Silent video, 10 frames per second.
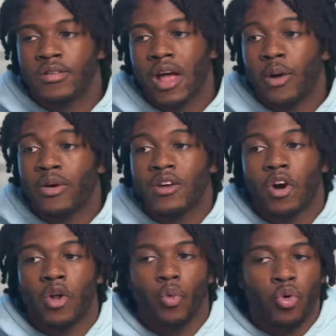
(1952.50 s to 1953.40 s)
wouldn't go
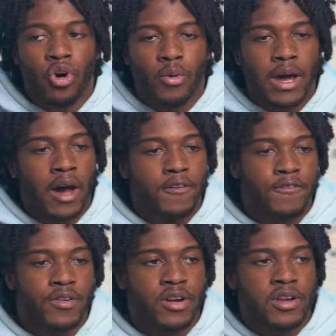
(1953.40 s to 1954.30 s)
to war with
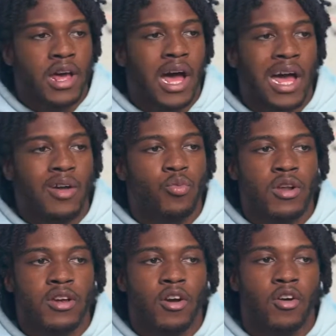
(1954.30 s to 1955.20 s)
Alfred. I
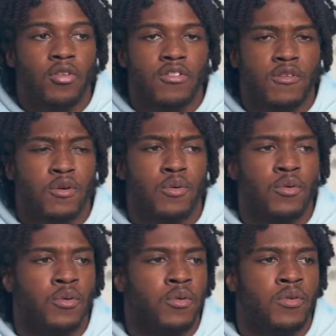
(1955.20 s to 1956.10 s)
wouldn't go
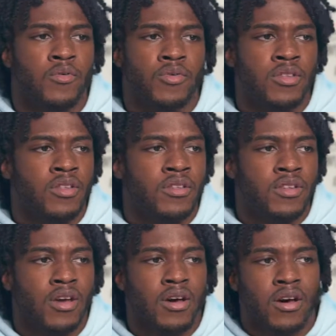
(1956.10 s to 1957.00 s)
to
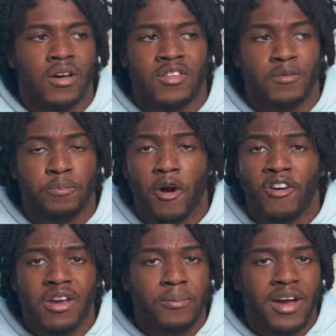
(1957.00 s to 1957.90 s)
a
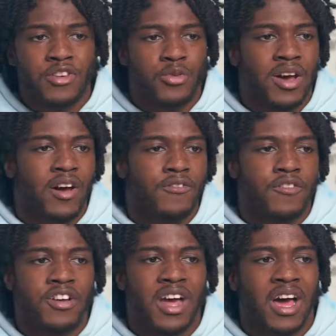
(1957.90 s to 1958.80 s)
sparring match with
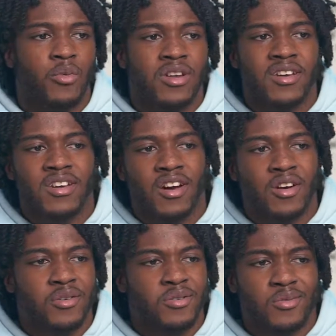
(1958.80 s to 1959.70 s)
Alfred. I wouldn't
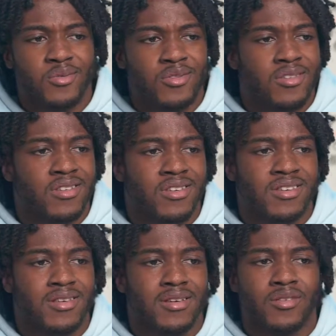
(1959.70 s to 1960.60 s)
go
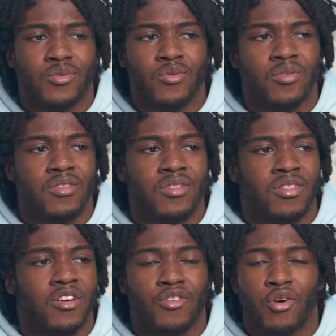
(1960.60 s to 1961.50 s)
to the
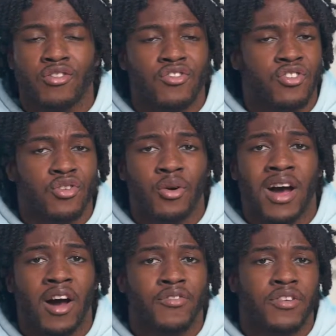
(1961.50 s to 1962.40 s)
grocery store with
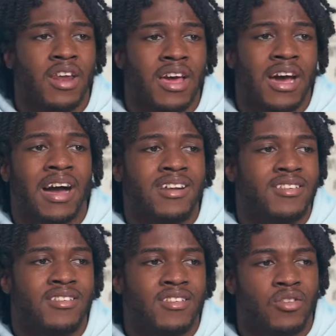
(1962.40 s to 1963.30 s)
Alfred. Like, I
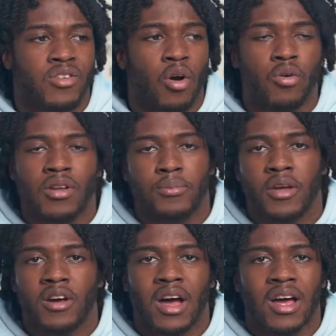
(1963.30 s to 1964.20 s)
don't depend
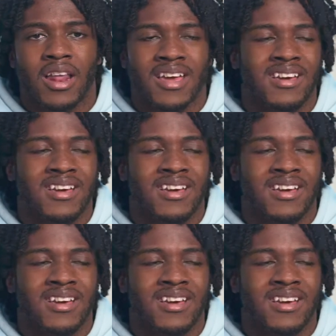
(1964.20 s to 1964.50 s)
on, like,